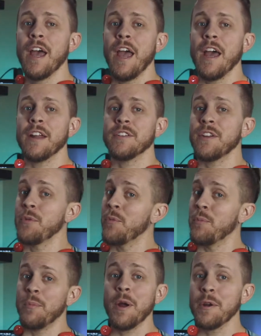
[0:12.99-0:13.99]
And
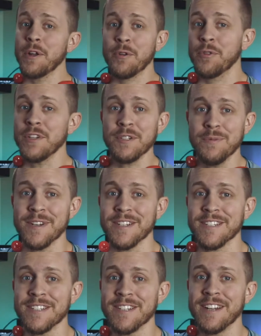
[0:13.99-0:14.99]
Merry
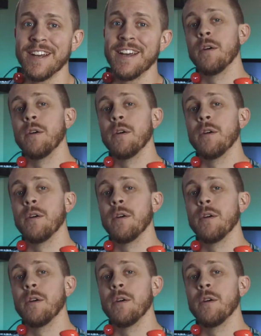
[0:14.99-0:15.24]
Christmas!